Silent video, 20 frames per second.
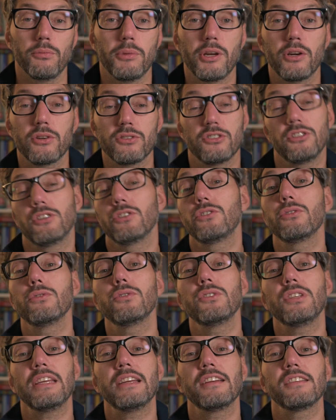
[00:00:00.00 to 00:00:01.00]
because the
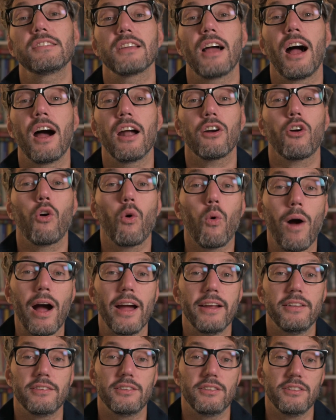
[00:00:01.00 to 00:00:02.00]
two things are
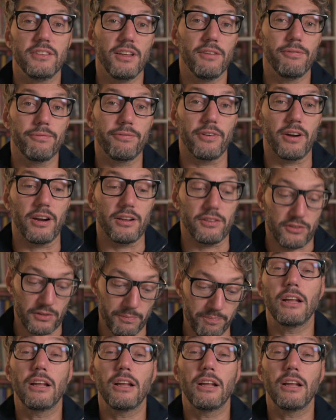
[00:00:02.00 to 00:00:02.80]
quite different.